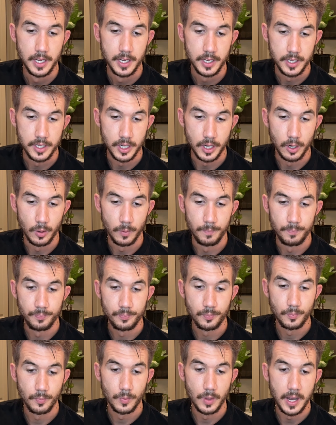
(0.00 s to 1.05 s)
So
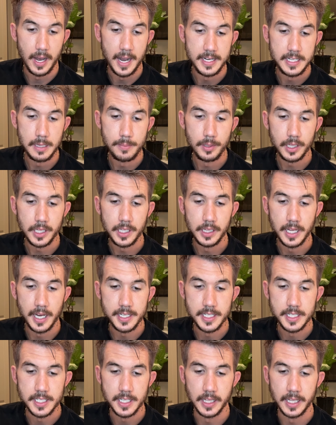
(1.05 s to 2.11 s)
I typically like
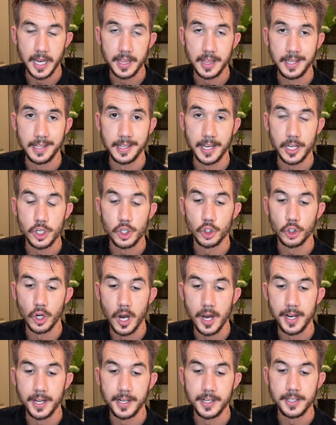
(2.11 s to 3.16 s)
to select the
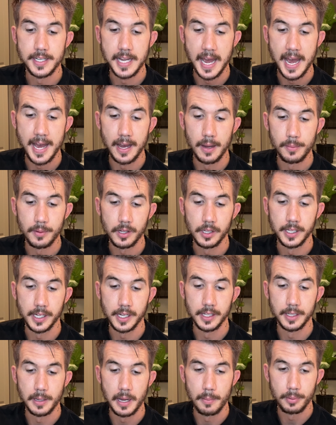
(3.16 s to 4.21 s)
electronic tab, click
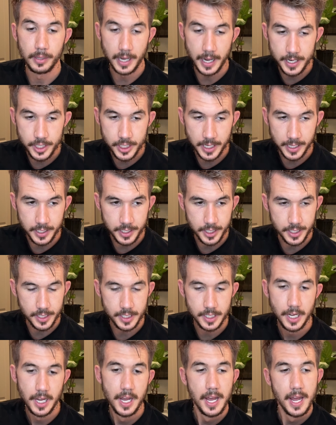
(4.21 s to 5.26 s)
Apply
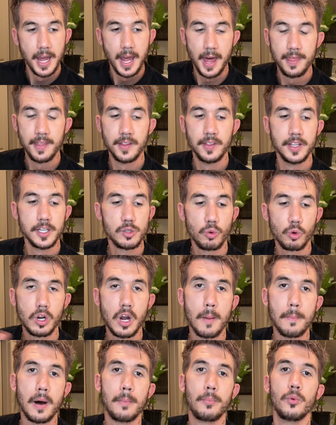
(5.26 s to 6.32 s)
Changes, and then this will
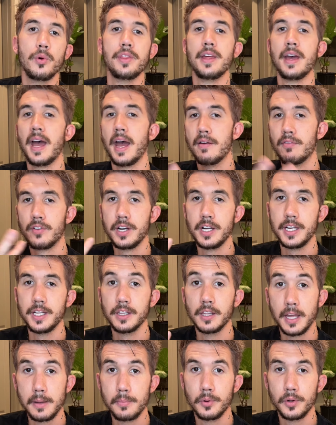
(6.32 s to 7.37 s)
come up with every
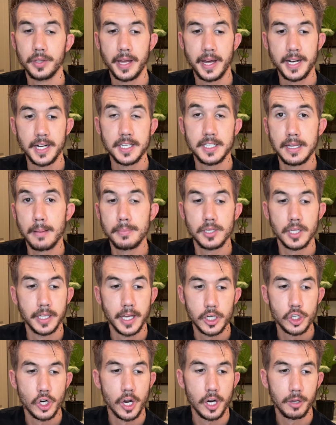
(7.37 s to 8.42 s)
label that accepts
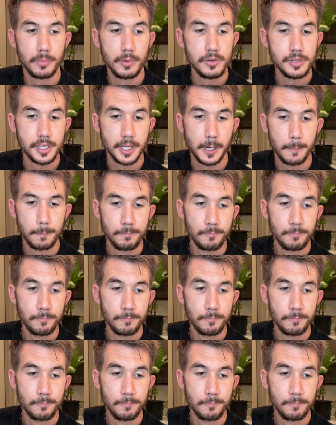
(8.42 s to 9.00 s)
electronic music.